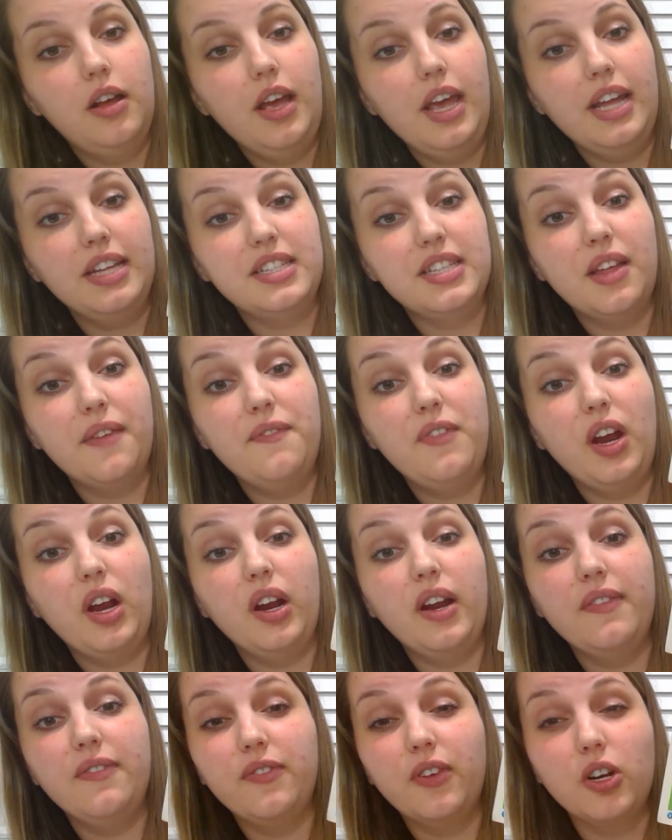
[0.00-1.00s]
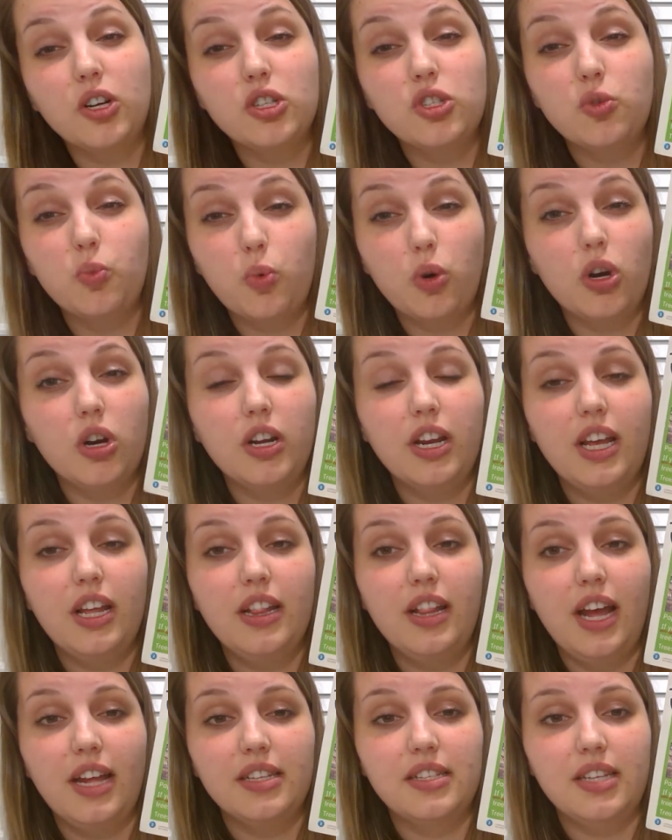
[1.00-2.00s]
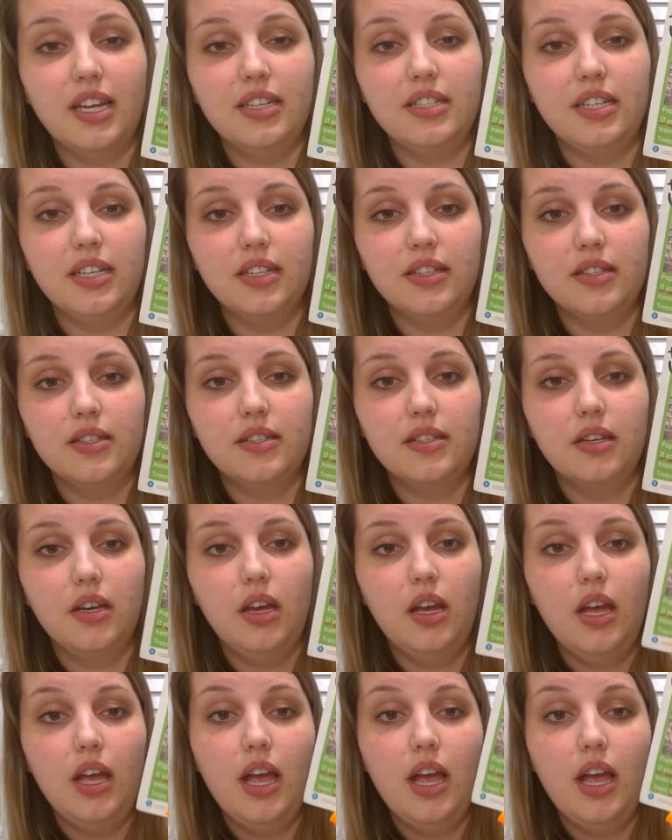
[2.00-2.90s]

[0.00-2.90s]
It's the very first word in that sentence.